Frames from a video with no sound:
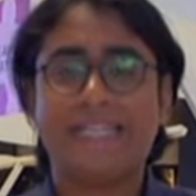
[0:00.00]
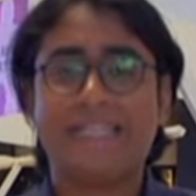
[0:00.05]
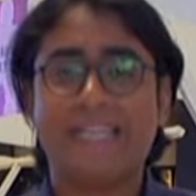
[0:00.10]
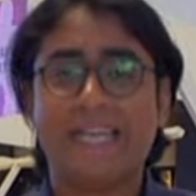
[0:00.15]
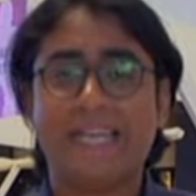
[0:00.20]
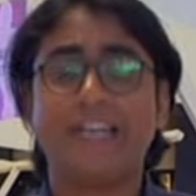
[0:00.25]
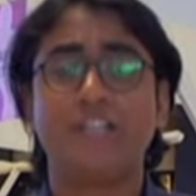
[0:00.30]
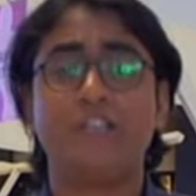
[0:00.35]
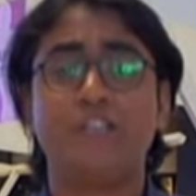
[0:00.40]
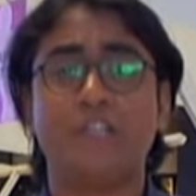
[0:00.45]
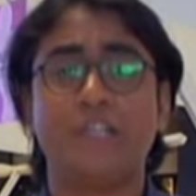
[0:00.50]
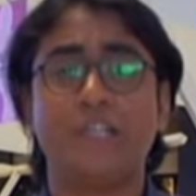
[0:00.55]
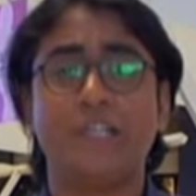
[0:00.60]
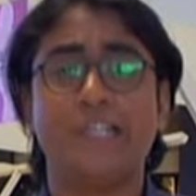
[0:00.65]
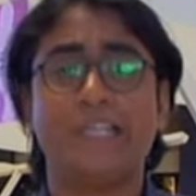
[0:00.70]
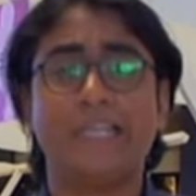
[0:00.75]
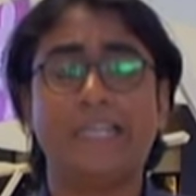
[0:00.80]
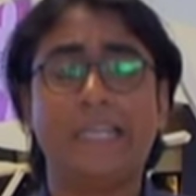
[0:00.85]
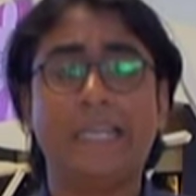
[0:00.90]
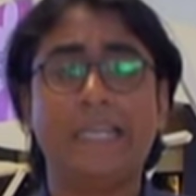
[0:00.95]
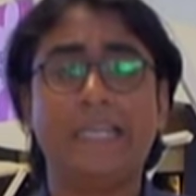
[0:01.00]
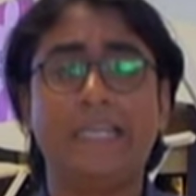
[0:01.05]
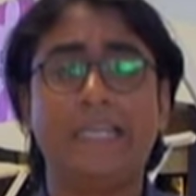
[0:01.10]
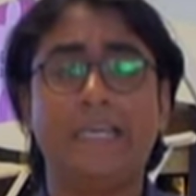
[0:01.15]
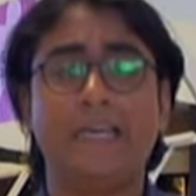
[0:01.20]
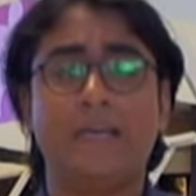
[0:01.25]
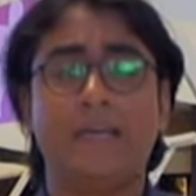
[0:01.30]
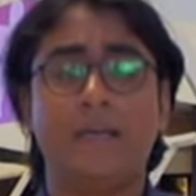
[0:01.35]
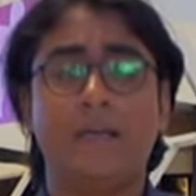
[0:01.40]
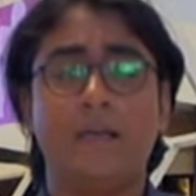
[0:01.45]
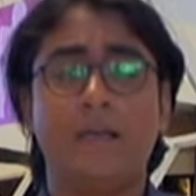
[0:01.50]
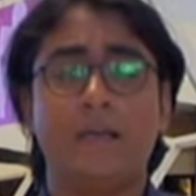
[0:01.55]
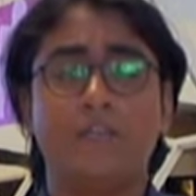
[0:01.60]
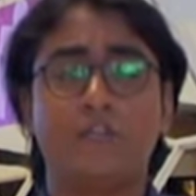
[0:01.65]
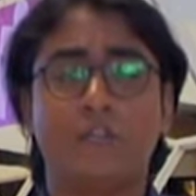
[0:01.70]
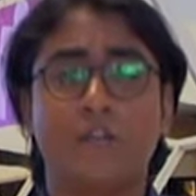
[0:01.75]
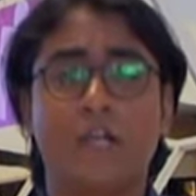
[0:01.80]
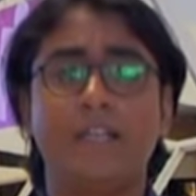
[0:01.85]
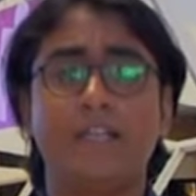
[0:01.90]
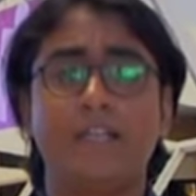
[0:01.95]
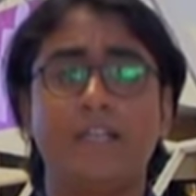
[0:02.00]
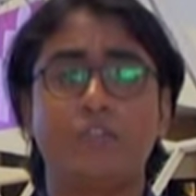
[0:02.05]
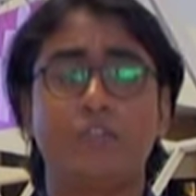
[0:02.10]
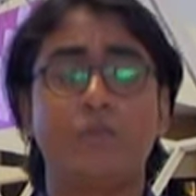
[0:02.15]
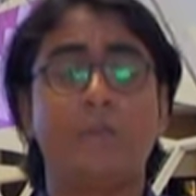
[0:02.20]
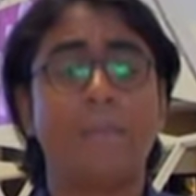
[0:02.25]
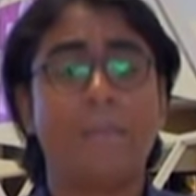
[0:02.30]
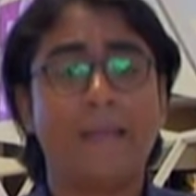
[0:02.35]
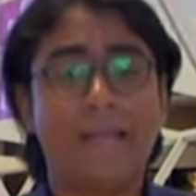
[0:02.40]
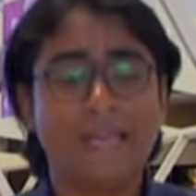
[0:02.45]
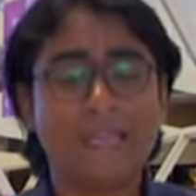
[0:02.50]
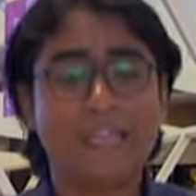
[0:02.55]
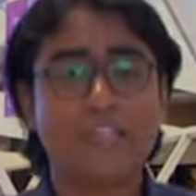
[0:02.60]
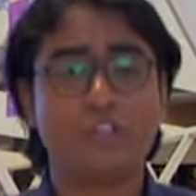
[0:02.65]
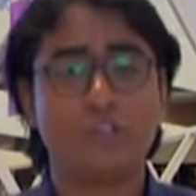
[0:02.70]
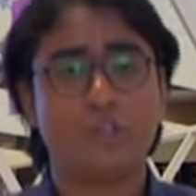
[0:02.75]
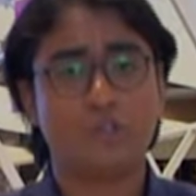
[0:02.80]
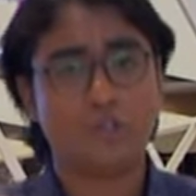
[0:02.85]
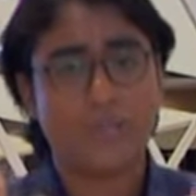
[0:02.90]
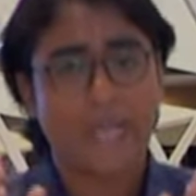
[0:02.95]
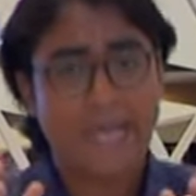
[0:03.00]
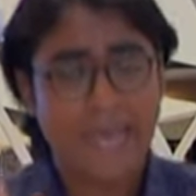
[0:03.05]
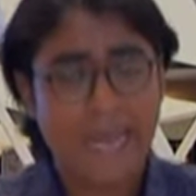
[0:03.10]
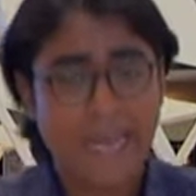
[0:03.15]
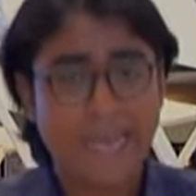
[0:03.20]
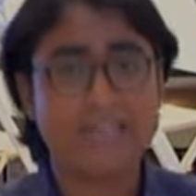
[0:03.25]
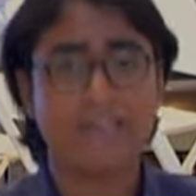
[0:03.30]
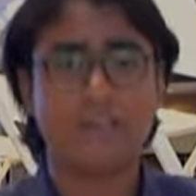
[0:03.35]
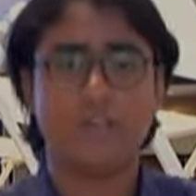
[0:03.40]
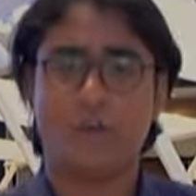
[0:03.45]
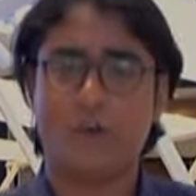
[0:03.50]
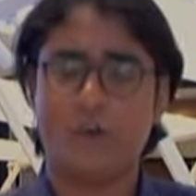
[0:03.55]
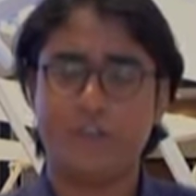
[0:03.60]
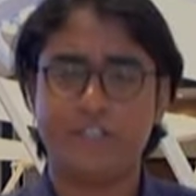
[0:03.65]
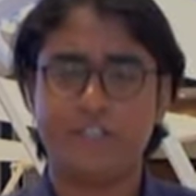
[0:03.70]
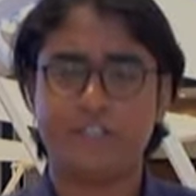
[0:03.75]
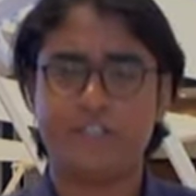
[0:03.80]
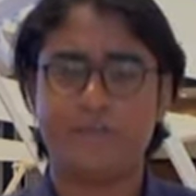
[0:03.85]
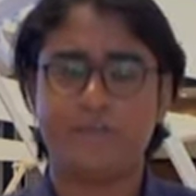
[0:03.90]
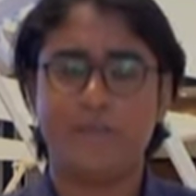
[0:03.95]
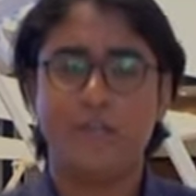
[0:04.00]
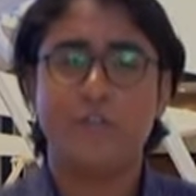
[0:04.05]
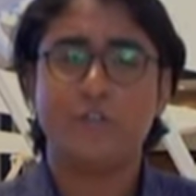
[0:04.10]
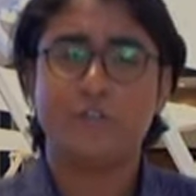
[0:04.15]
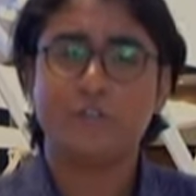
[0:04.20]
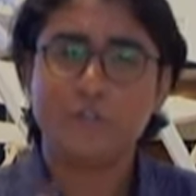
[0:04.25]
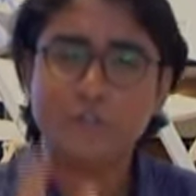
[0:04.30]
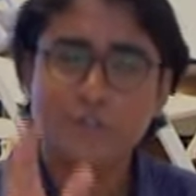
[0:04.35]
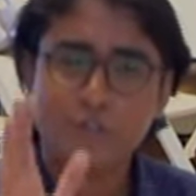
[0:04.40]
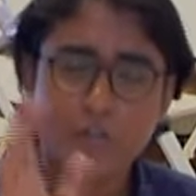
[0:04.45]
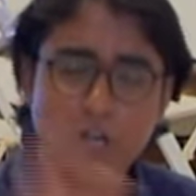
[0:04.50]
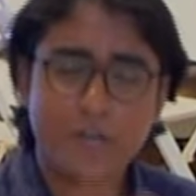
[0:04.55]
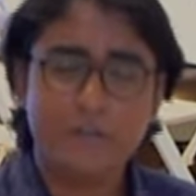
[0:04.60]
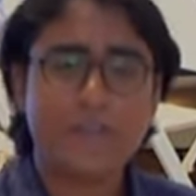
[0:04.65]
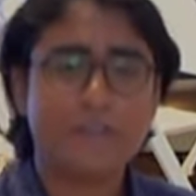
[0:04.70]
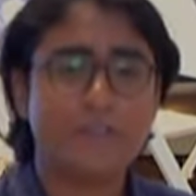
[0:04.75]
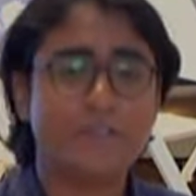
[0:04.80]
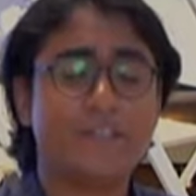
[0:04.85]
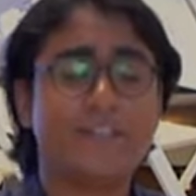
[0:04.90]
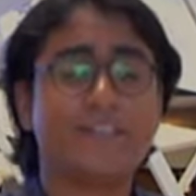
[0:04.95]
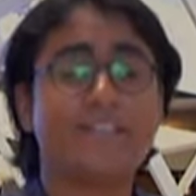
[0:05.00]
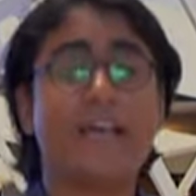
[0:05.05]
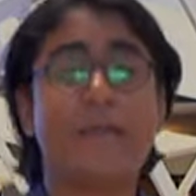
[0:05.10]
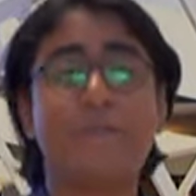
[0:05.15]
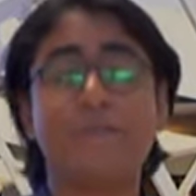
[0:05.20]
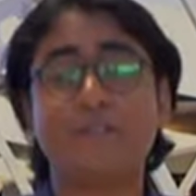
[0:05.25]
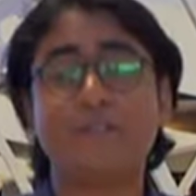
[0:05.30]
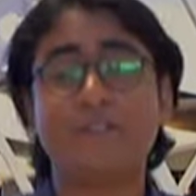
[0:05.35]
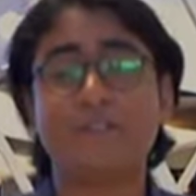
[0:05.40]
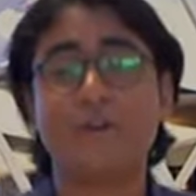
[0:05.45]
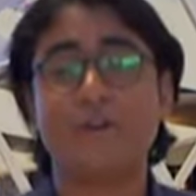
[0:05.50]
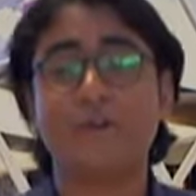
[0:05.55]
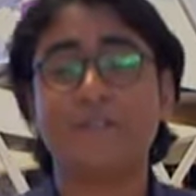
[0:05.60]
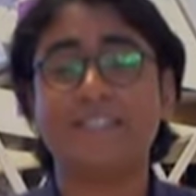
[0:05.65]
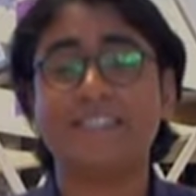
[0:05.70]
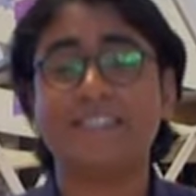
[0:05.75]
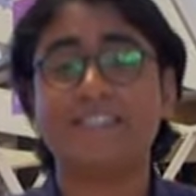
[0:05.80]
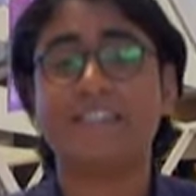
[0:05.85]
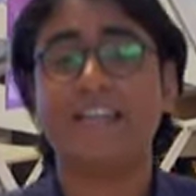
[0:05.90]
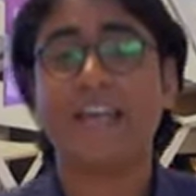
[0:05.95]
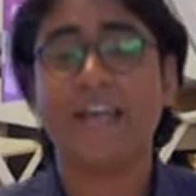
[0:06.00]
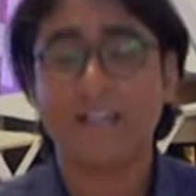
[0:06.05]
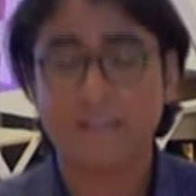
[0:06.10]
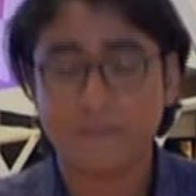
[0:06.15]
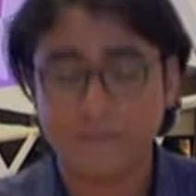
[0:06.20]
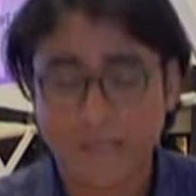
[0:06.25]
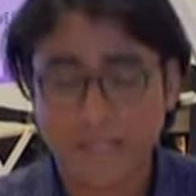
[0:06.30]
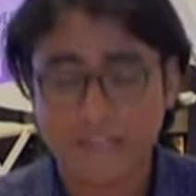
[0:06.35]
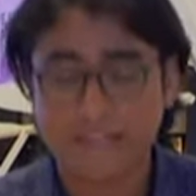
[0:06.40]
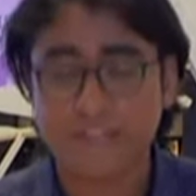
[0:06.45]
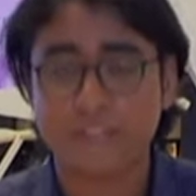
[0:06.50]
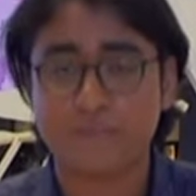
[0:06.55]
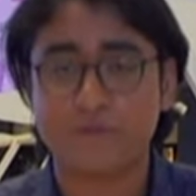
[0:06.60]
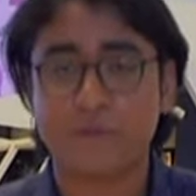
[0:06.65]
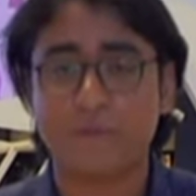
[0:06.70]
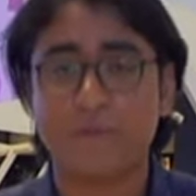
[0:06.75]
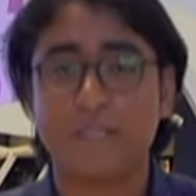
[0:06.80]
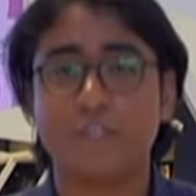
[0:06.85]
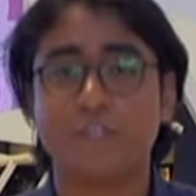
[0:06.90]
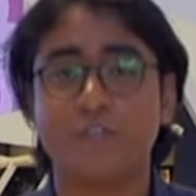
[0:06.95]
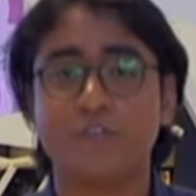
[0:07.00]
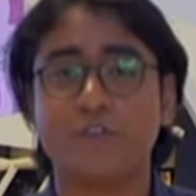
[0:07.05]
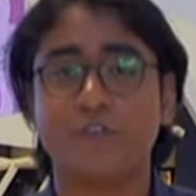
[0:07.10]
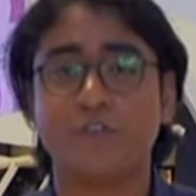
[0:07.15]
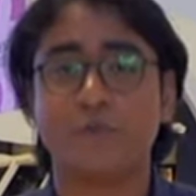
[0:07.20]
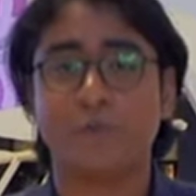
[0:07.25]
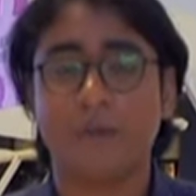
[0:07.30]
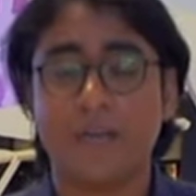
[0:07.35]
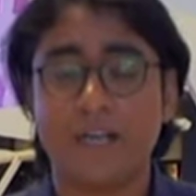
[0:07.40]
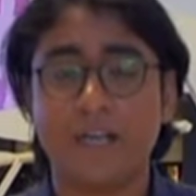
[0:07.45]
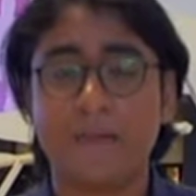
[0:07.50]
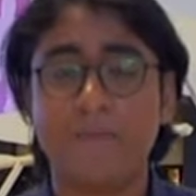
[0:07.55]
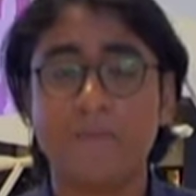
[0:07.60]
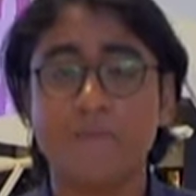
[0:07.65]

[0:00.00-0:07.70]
their journey in trying to manage or to handle autism. So join me in today's episode. This is Health Matters with me, Dishen Kumar.